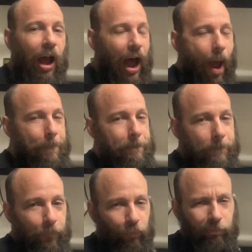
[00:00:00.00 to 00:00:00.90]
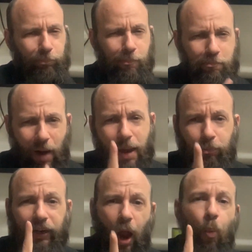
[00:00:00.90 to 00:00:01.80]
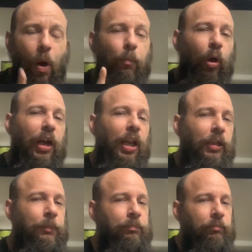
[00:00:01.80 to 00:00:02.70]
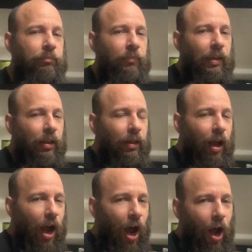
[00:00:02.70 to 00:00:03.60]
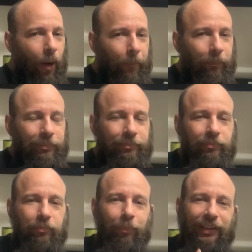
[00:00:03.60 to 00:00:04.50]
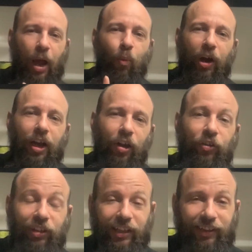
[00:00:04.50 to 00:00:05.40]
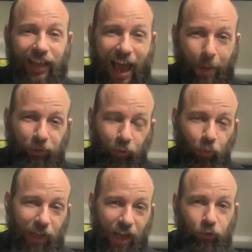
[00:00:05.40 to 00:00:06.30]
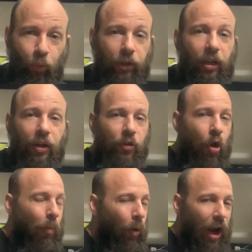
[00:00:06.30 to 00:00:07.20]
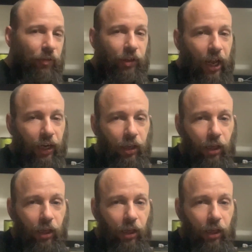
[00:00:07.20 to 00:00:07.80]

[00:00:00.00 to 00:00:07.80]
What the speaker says: I might bring out one more color, but that one color is the absolute last one, and no more after that.